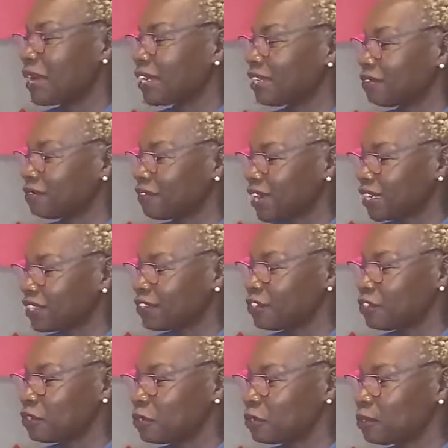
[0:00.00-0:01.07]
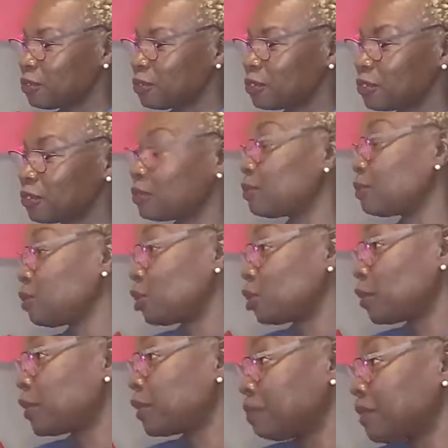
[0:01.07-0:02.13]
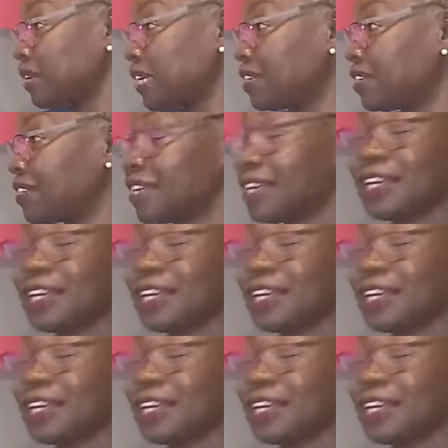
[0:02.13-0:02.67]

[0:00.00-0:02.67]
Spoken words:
I'll invite you to join me,